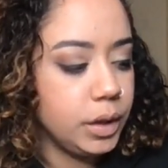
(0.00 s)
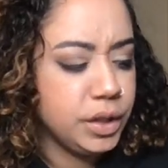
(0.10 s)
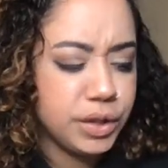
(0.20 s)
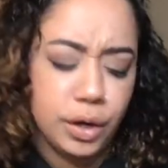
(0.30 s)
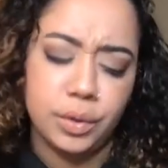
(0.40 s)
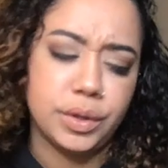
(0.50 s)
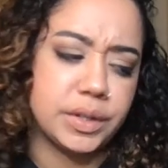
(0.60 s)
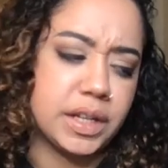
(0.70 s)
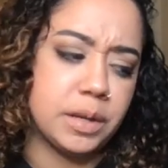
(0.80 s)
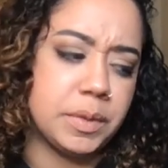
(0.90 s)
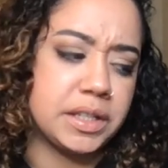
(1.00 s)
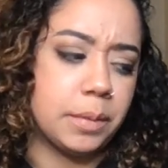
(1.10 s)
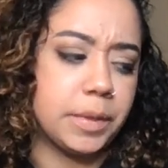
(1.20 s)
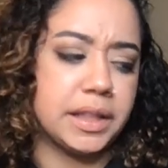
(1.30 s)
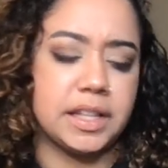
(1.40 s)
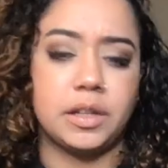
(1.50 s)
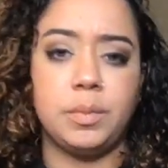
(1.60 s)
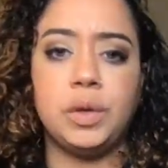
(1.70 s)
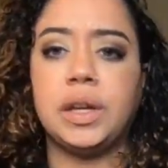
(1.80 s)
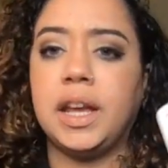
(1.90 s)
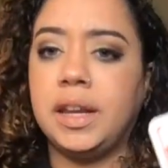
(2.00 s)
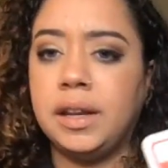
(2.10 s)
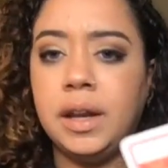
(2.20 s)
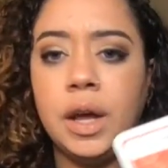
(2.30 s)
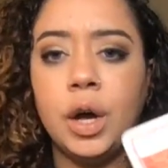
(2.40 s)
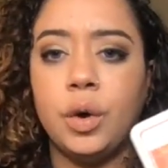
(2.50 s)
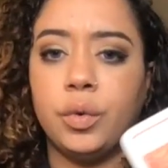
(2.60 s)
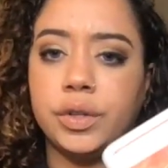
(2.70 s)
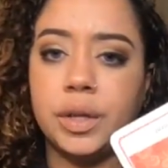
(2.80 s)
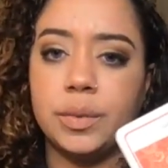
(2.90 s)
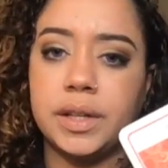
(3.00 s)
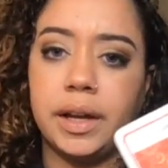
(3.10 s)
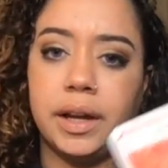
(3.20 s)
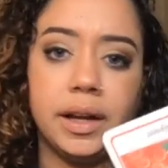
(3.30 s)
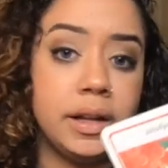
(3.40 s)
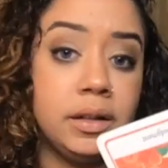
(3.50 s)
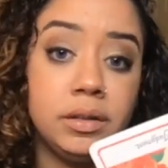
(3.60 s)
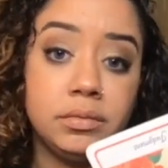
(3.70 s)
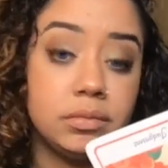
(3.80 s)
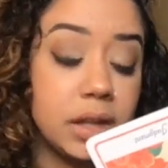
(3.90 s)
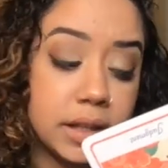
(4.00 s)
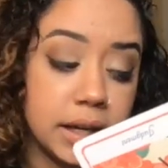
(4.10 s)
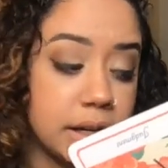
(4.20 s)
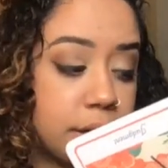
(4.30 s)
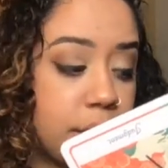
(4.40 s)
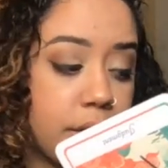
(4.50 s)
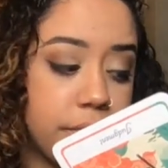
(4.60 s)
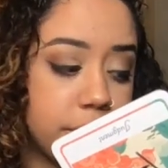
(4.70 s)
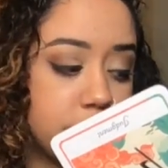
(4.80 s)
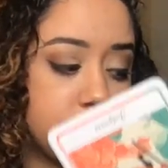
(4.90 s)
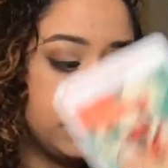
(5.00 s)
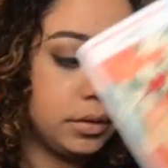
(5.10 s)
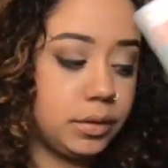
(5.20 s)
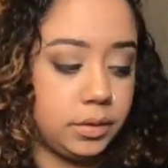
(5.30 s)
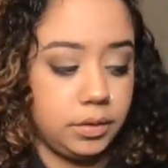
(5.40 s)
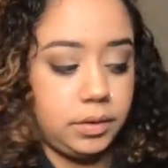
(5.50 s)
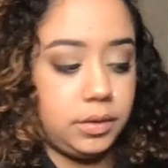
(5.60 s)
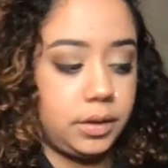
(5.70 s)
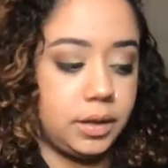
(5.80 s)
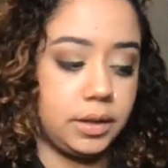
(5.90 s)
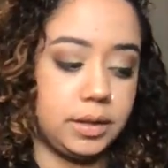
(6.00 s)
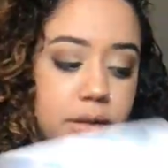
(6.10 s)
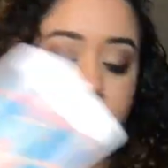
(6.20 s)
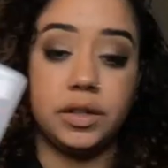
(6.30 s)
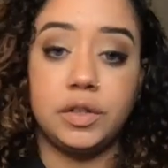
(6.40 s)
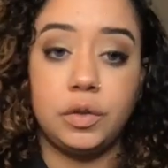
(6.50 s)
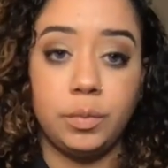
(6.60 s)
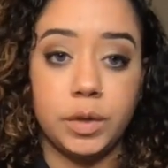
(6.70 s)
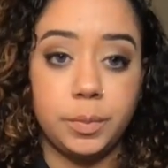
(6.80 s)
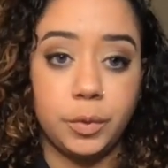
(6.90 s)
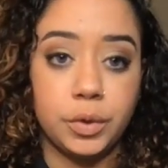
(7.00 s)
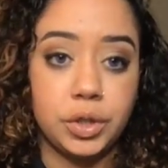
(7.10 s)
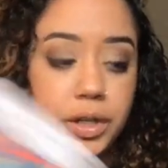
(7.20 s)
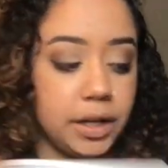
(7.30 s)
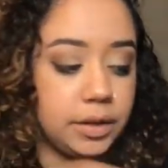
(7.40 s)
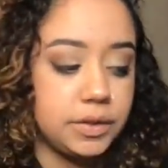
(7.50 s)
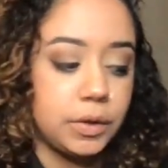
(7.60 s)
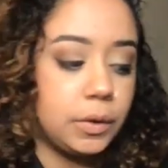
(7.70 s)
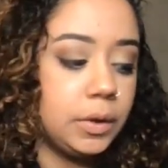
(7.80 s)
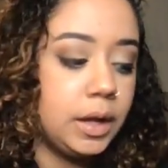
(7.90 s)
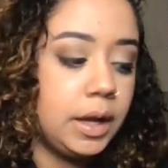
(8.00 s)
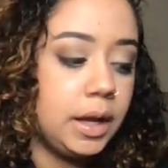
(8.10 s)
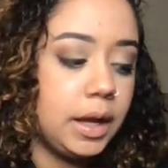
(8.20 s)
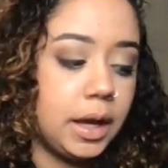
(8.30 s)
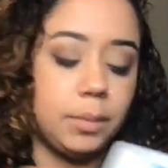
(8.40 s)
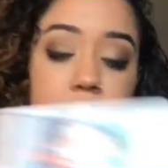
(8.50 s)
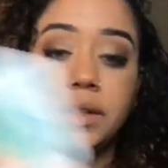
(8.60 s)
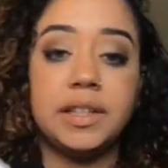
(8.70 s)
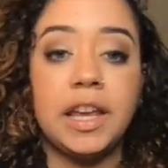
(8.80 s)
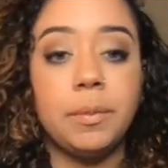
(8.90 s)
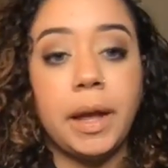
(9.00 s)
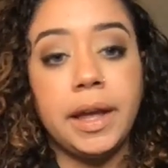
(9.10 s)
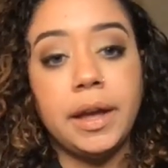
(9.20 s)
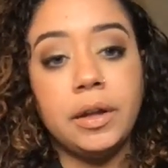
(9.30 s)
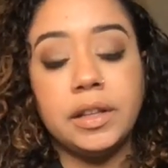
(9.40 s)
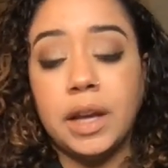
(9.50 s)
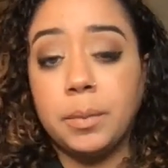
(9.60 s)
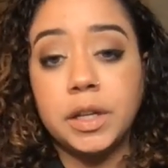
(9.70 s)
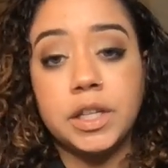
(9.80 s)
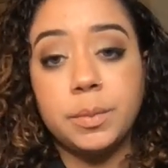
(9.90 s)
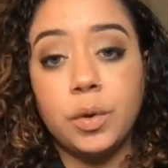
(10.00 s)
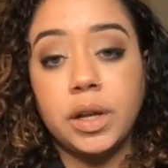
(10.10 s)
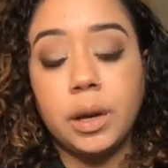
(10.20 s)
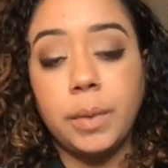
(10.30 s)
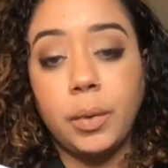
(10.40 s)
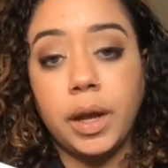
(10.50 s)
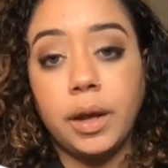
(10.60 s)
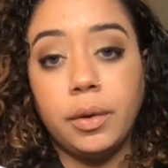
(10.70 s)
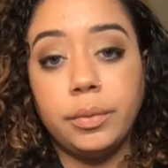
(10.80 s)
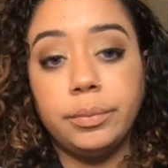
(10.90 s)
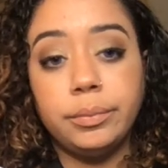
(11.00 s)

So there's going to be something that's communicated where someone's like, when they cut it off because there's just too much bullshit here, so I'm going to take my L and I'm going to smoke it on my way out,